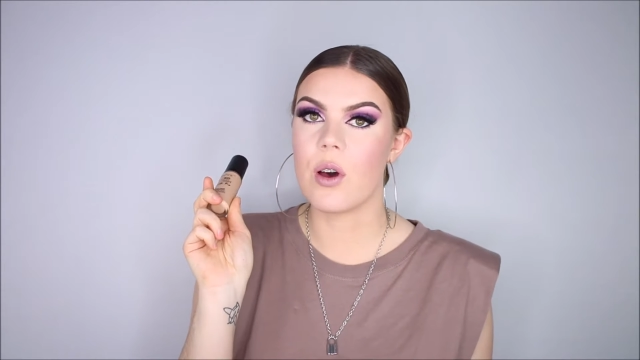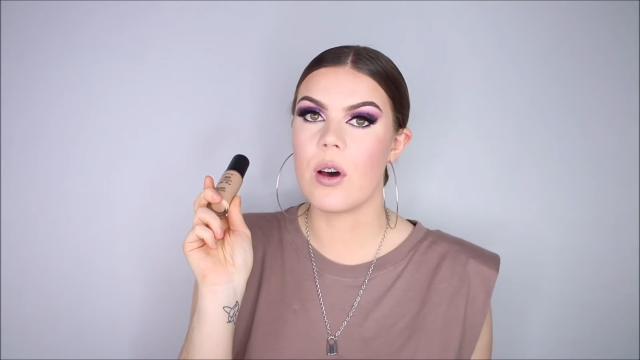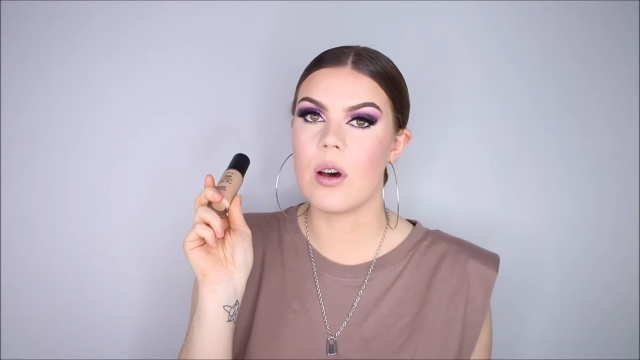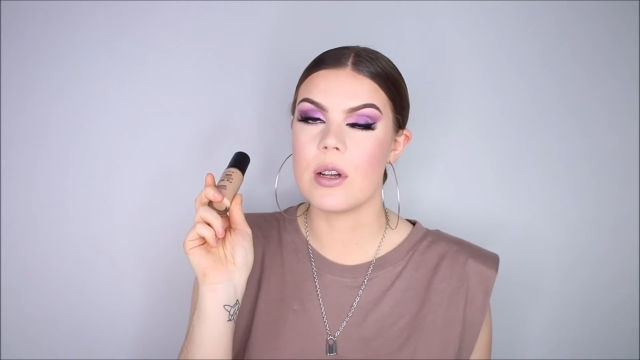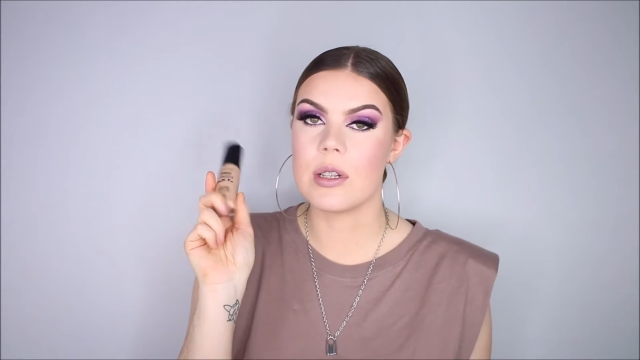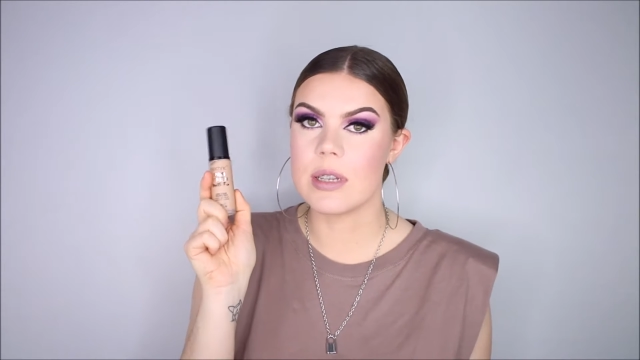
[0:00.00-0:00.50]

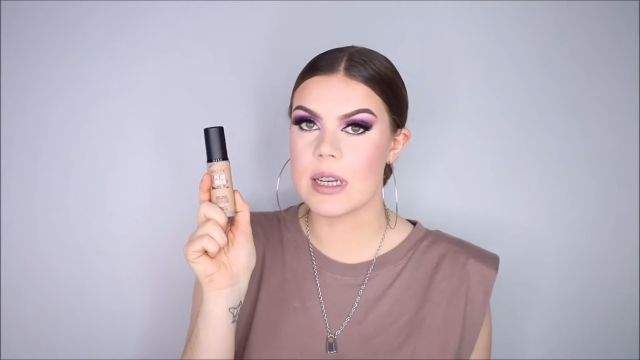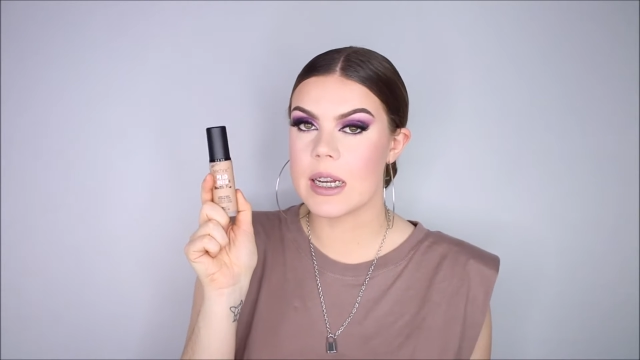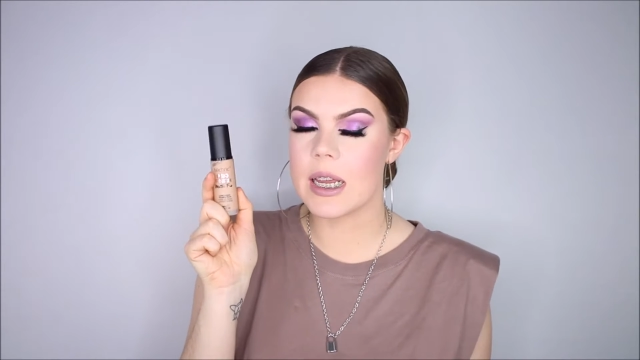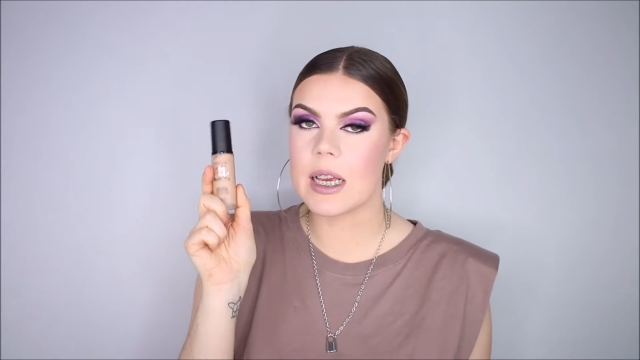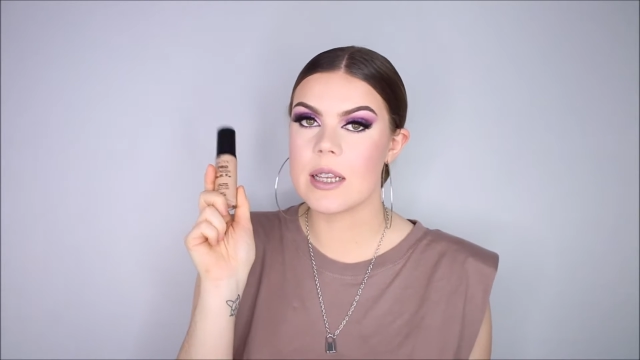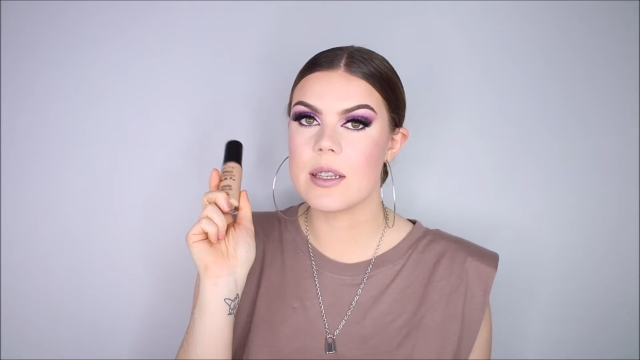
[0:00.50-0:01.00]
on
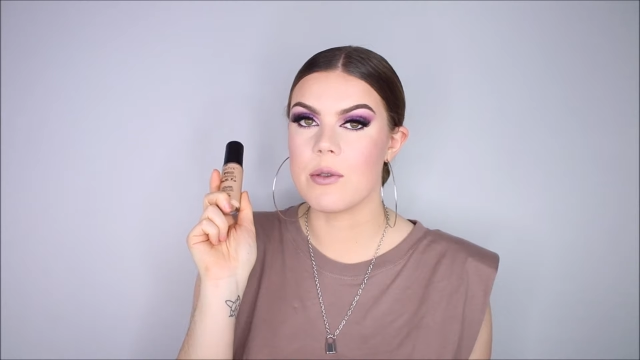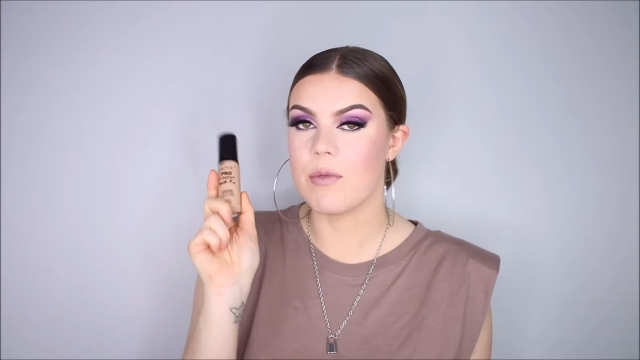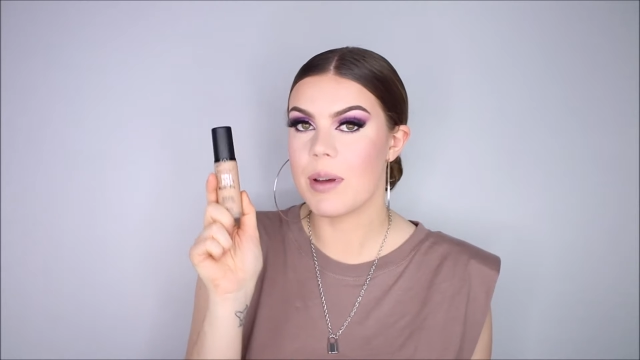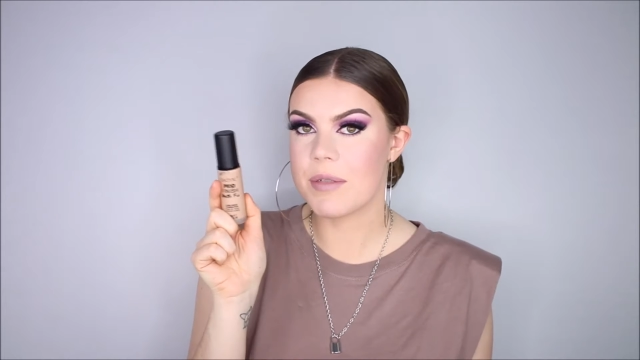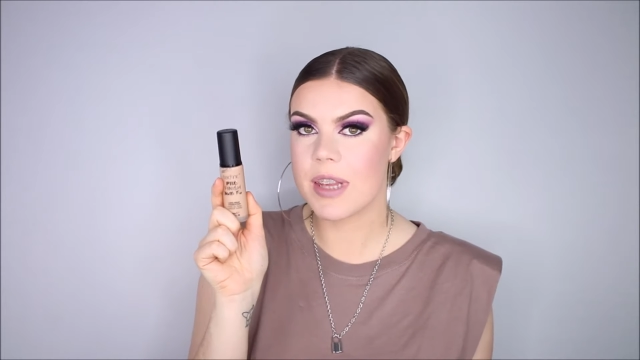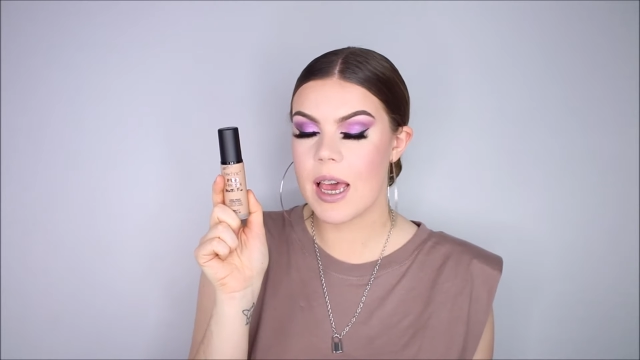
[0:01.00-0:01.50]
Technic's
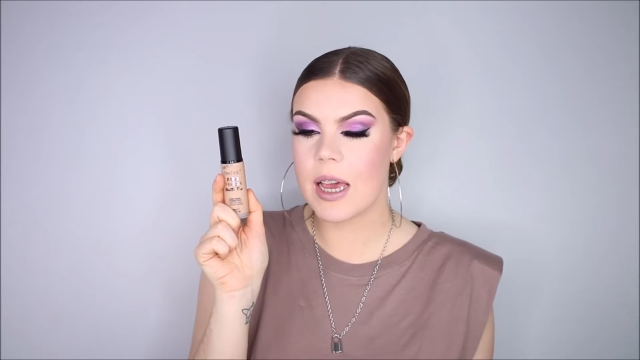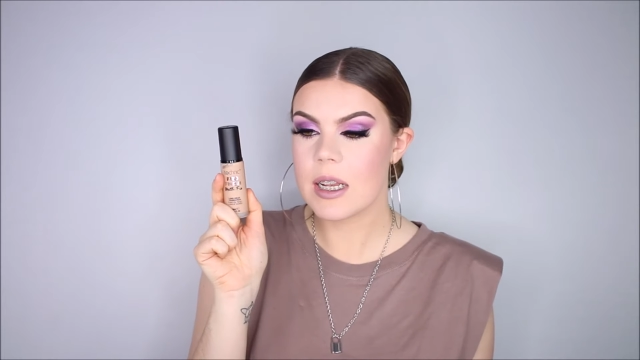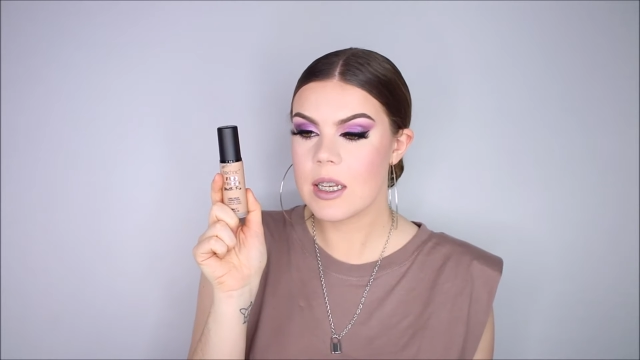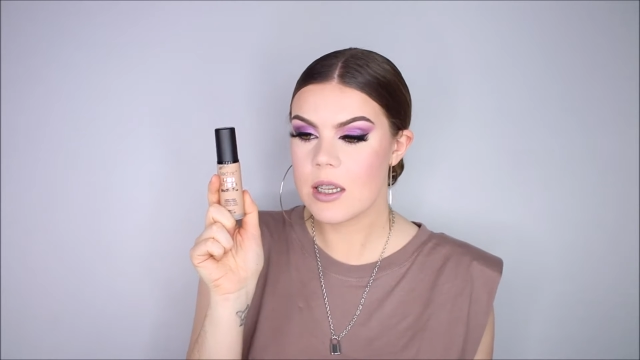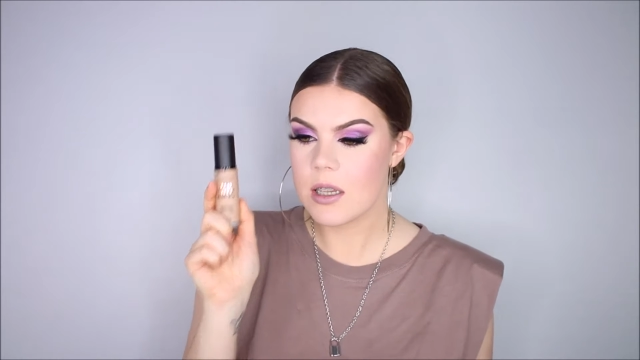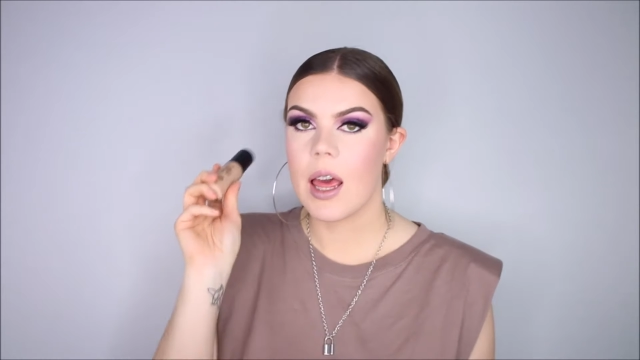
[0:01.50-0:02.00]
website,